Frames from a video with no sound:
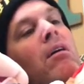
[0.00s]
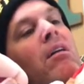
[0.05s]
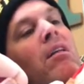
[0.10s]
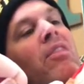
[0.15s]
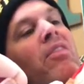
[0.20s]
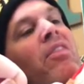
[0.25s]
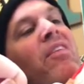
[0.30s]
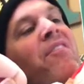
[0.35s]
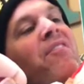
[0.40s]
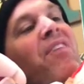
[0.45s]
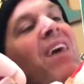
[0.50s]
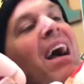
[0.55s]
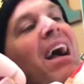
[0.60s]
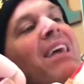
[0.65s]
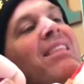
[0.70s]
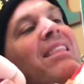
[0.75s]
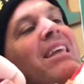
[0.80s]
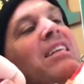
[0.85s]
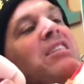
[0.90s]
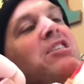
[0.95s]
The
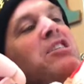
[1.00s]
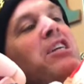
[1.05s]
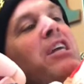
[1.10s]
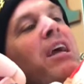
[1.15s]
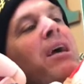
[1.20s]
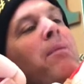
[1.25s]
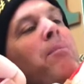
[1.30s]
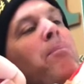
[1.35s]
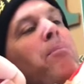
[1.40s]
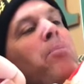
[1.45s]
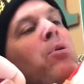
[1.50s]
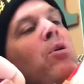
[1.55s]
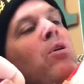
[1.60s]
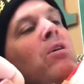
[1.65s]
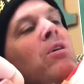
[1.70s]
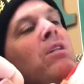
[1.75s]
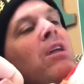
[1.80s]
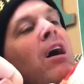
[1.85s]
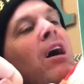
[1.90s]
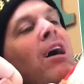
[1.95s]
fact that she had
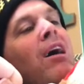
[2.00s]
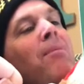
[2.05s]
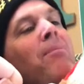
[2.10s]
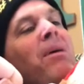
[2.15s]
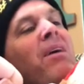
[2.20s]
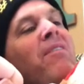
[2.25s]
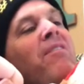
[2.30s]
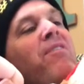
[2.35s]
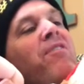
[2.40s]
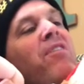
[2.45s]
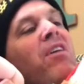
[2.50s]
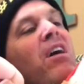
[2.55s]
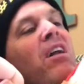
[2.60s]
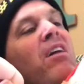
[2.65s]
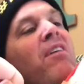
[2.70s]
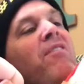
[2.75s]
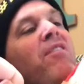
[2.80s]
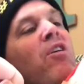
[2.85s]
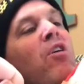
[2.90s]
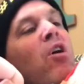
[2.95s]
pulled up in front
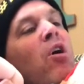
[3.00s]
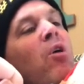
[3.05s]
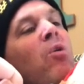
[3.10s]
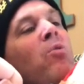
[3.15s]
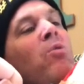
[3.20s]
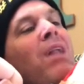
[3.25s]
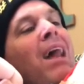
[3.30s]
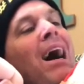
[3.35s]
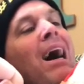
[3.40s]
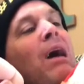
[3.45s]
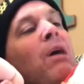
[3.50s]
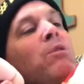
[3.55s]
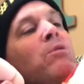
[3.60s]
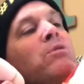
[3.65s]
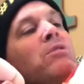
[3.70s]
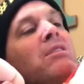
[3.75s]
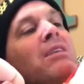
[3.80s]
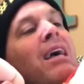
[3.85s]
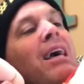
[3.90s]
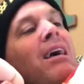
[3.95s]
of her own
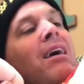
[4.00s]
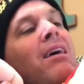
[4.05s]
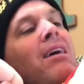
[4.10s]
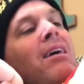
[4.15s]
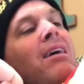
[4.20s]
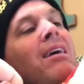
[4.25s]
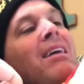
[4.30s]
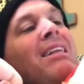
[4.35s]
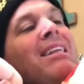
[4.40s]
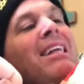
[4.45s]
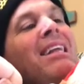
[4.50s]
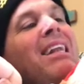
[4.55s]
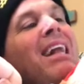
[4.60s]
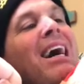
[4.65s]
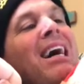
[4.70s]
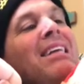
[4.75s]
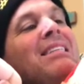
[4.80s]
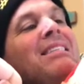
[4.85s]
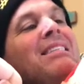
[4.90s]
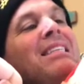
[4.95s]
house did
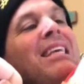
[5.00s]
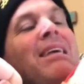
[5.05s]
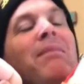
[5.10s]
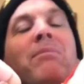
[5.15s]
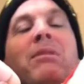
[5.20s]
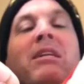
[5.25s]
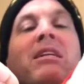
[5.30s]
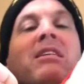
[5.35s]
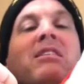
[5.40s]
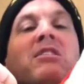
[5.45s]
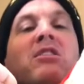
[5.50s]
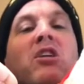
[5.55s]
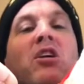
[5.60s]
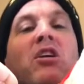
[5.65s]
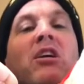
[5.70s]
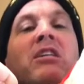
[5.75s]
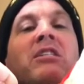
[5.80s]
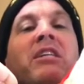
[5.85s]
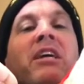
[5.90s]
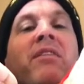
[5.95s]
not seem to
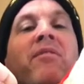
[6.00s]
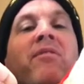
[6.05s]
discourage him